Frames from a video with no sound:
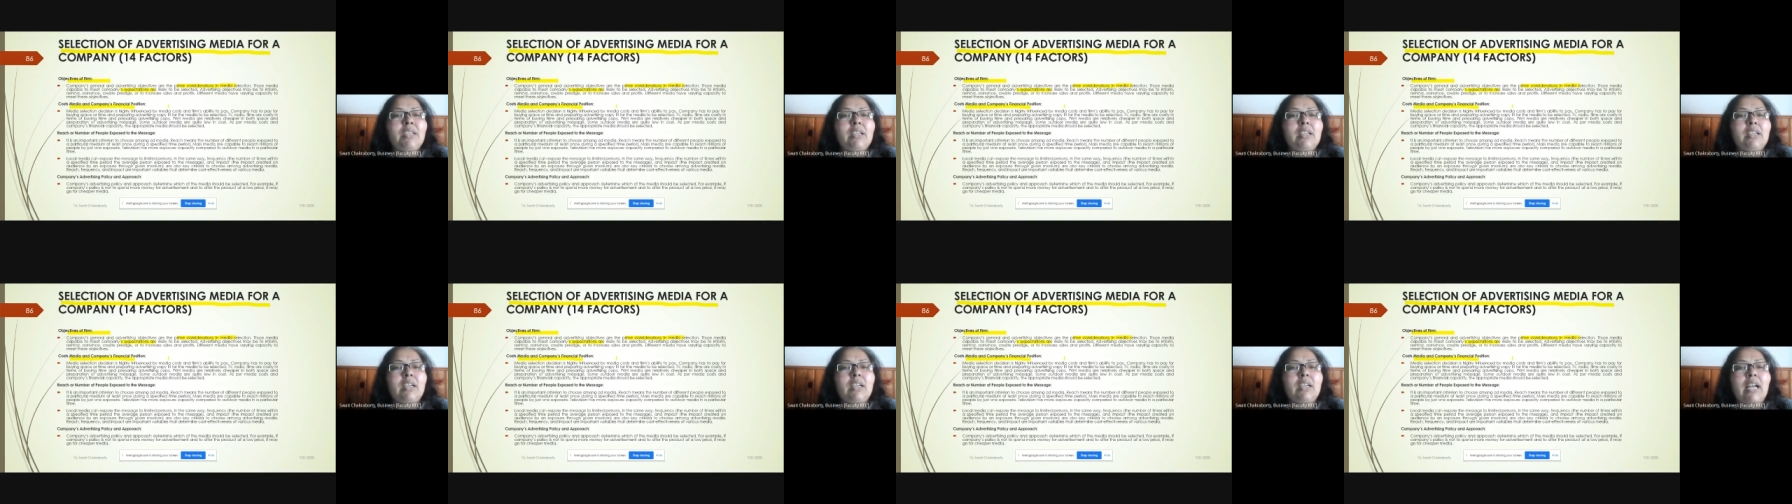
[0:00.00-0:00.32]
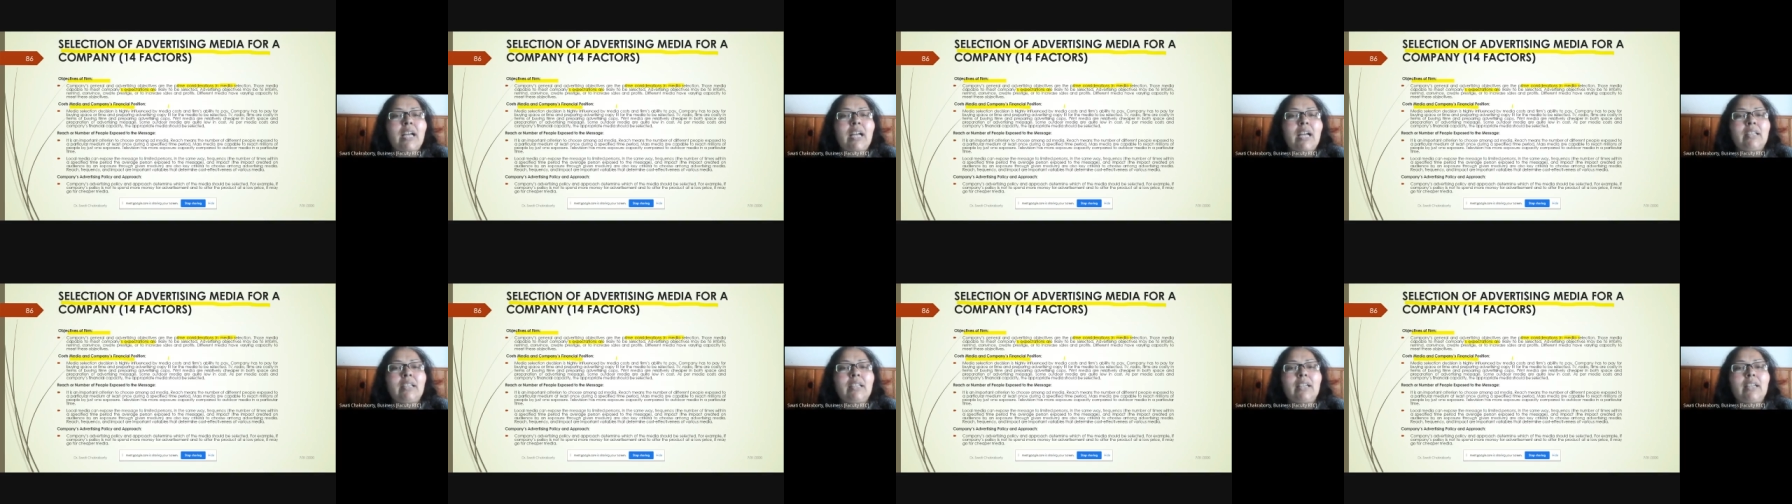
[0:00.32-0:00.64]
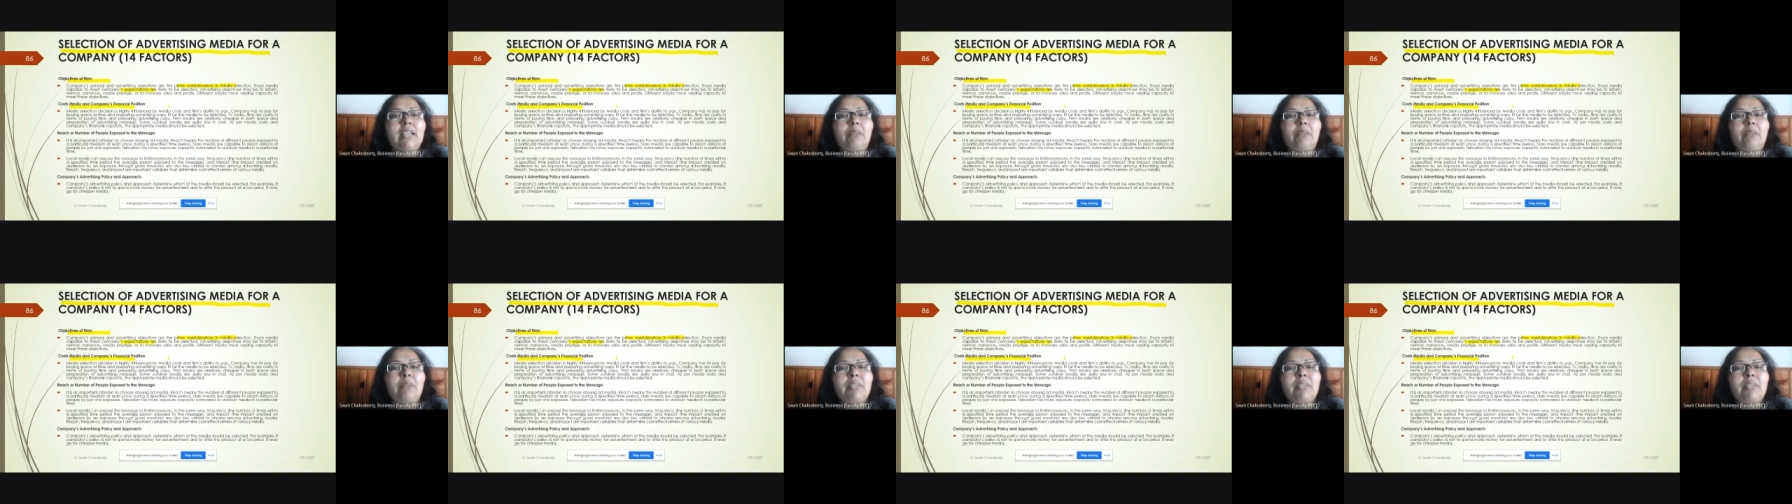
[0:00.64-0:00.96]
and the
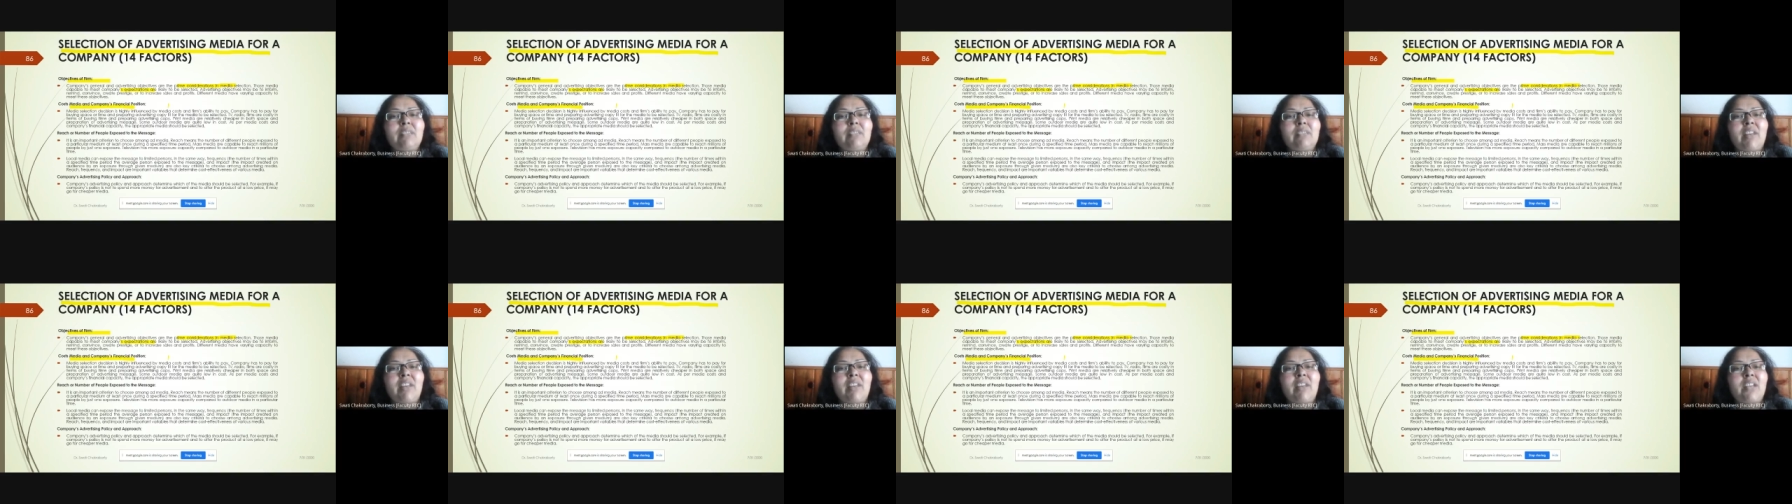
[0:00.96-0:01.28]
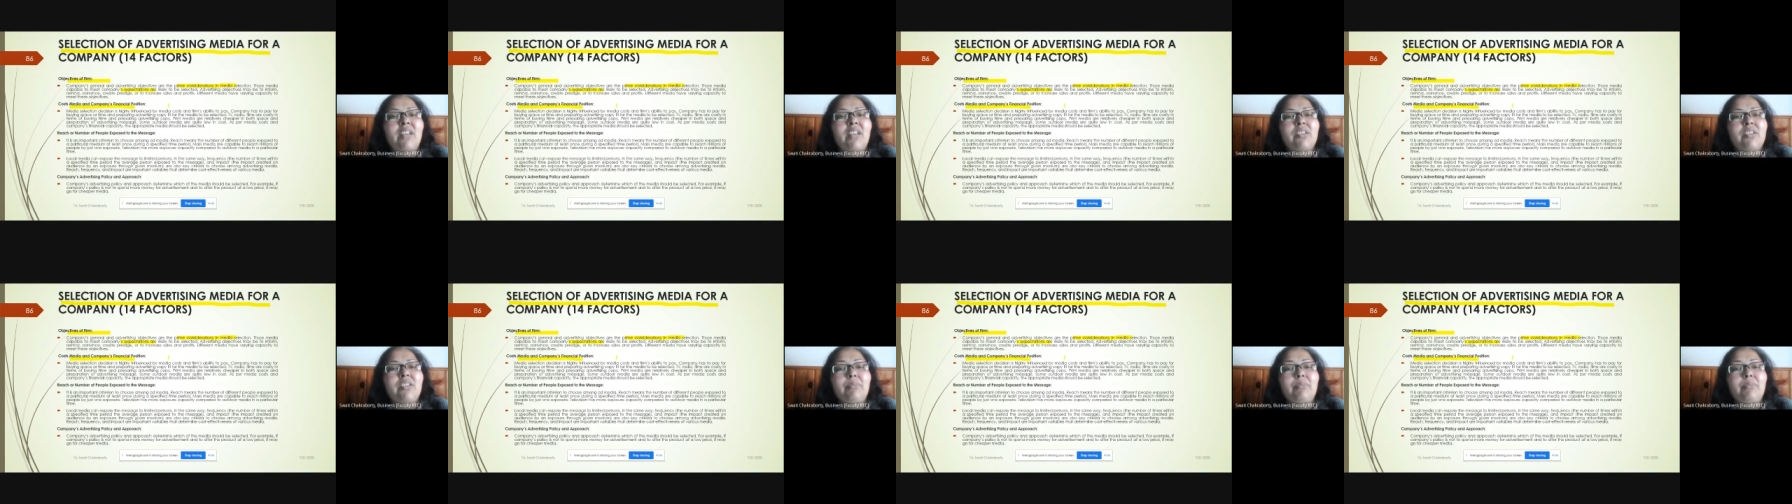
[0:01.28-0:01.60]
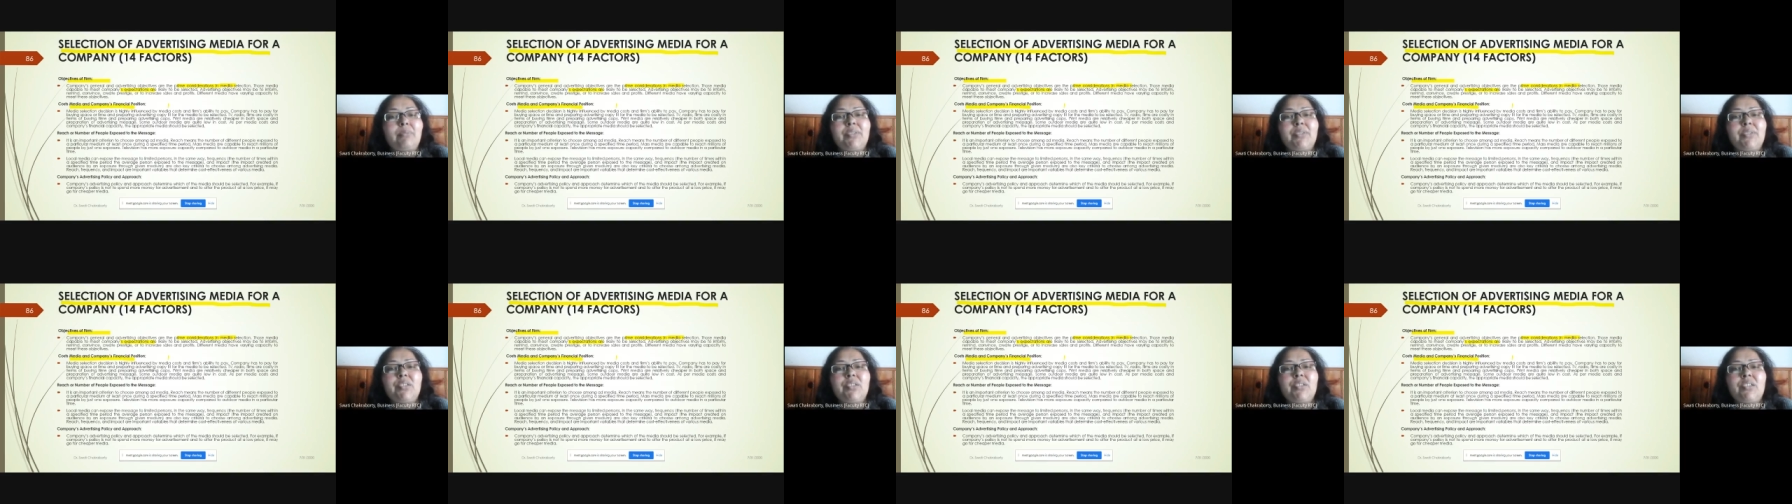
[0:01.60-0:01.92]
company's financial
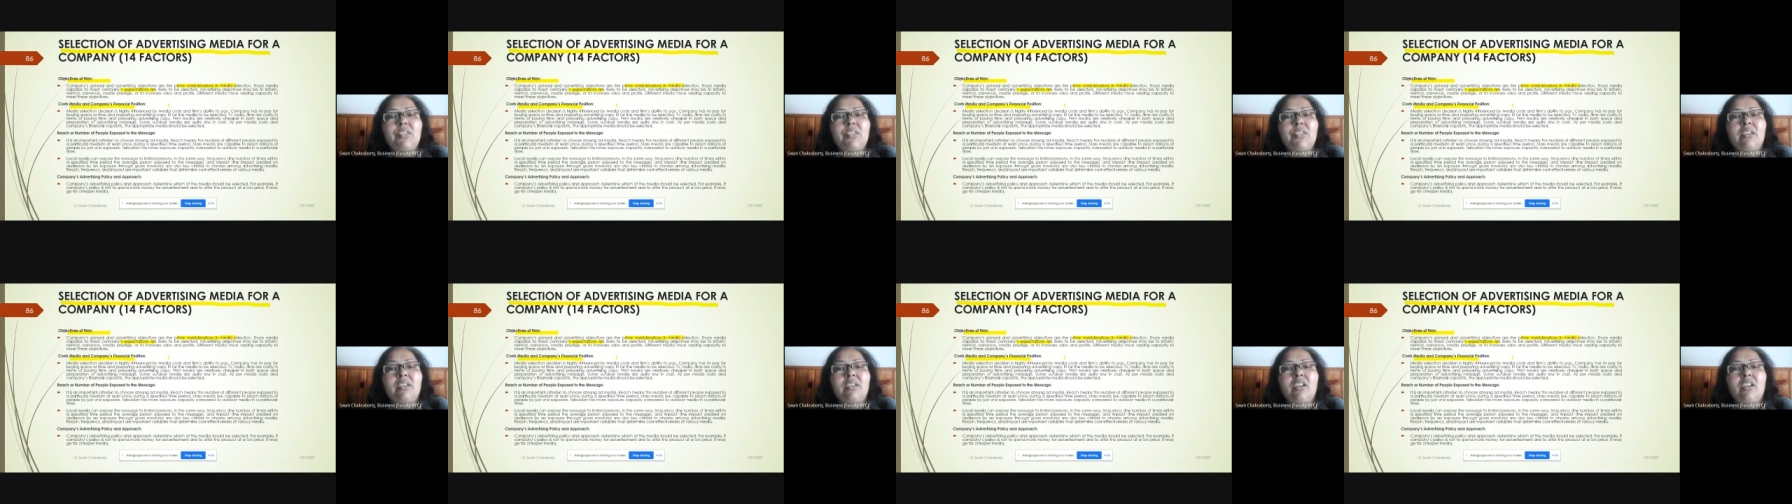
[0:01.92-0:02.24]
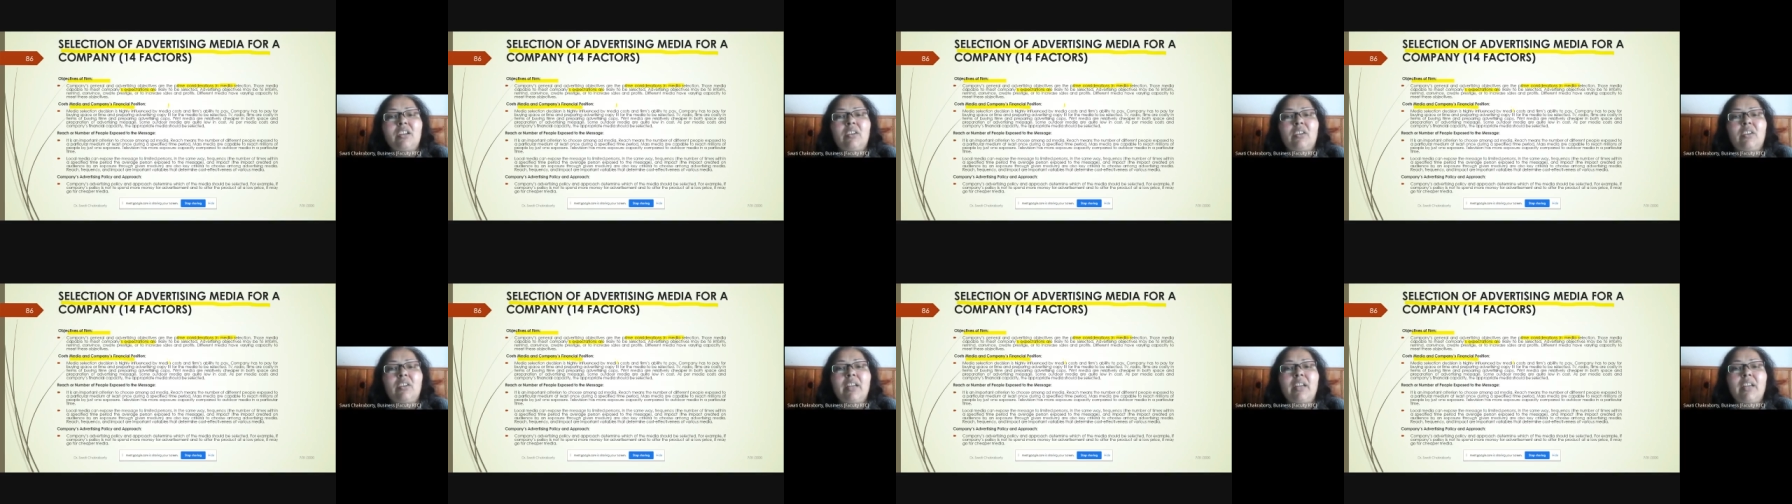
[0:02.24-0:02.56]
position, right?